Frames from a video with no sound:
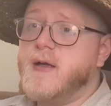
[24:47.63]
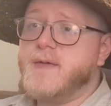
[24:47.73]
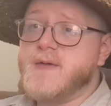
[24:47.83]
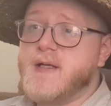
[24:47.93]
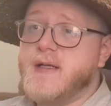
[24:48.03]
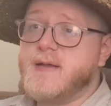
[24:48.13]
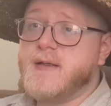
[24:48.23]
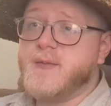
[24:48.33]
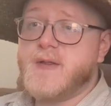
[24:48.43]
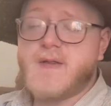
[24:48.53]
If there's
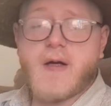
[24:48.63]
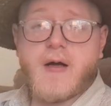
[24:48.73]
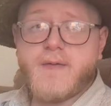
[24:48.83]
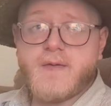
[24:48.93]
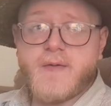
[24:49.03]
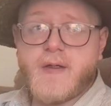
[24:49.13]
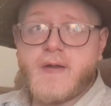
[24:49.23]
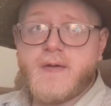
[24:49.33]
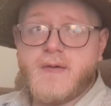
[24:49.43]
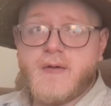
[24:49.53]
anything that pissed you off in the
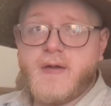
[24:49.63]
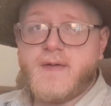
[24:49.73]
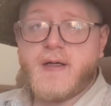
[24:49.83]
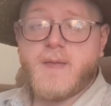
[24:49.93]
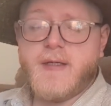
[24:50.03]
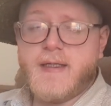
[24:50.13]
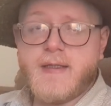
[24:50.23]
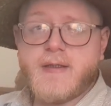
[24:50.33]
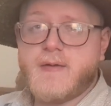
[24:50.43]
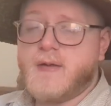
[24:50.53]
video or you think I'm an
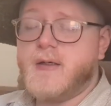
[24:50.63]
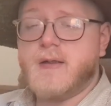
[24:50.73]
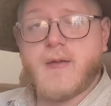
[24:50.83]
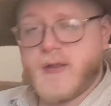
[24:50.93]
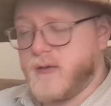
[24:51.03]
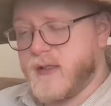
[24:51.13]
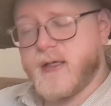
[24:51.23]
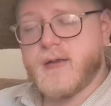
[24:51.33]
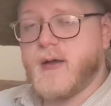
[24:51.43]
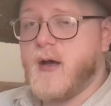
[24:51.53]
idiot, let me know
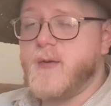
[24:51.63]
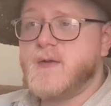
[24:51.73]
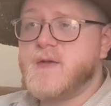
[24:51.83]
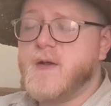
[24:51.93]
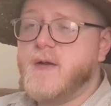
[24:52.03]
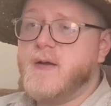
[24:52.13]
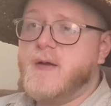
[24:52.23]
down in the comments.